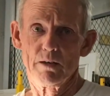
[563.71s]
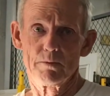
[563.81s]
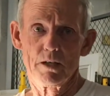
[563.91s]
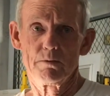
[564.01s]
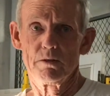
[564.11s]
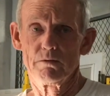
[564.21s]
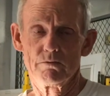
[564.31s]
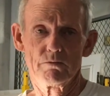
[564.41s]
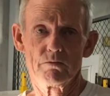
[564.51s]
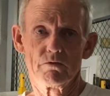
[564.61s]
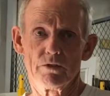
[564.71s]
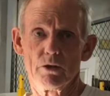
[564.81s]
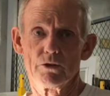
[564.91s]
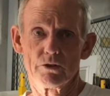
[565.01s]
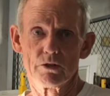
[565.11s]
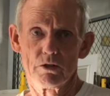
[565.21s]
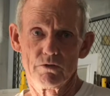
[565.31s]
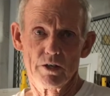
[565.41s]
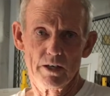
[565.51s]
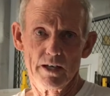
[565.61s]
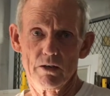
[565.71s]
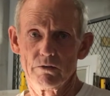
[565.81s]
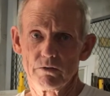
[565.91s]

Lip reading: maybe fill dirt that you've dug out.